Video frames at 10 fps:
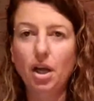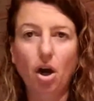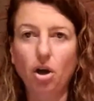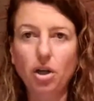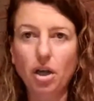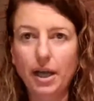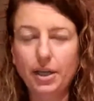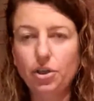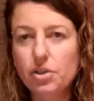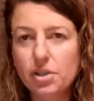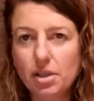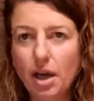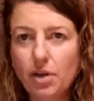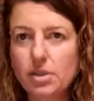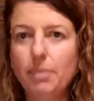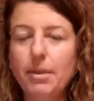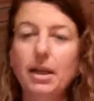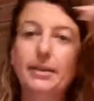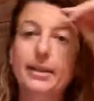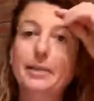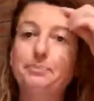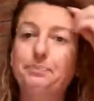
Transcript: online news site or something like that.